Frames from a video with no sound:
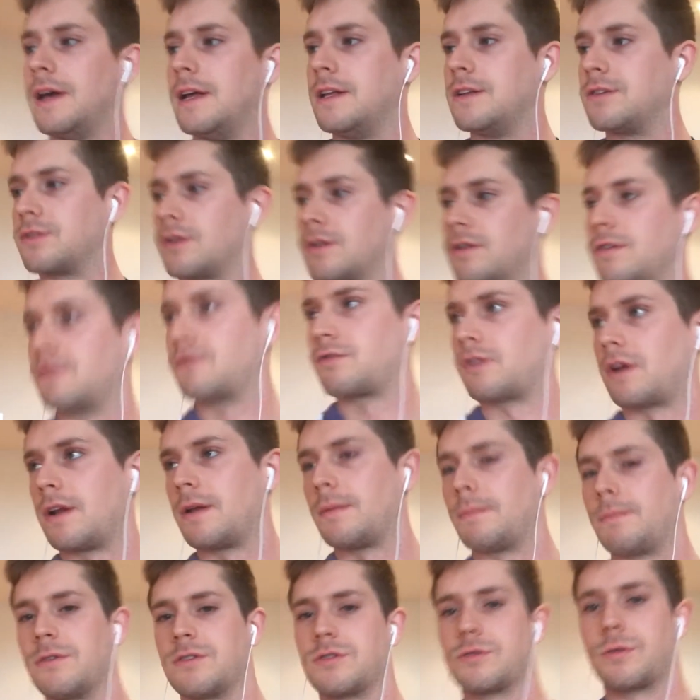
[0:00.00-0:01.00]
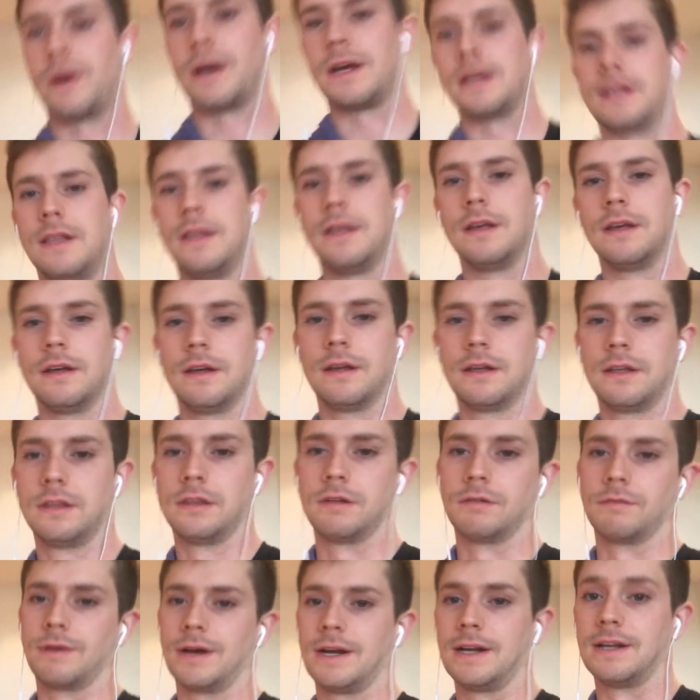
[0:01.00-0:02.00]
sort of trying to persuade
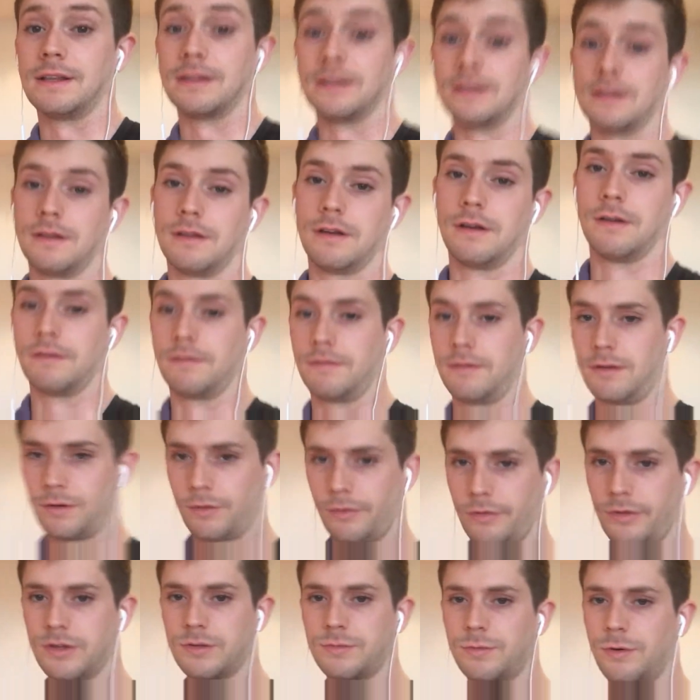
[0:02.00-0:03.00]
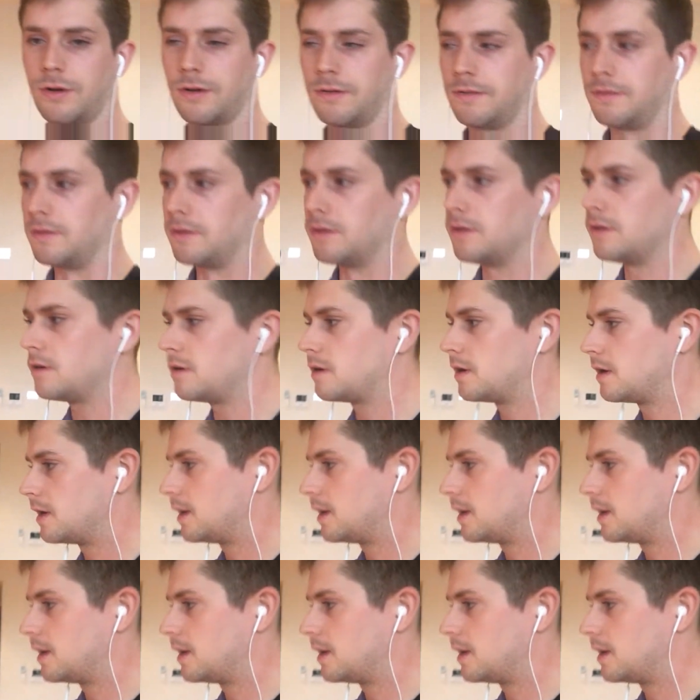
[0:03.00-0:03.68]
the reader of the author's point of view.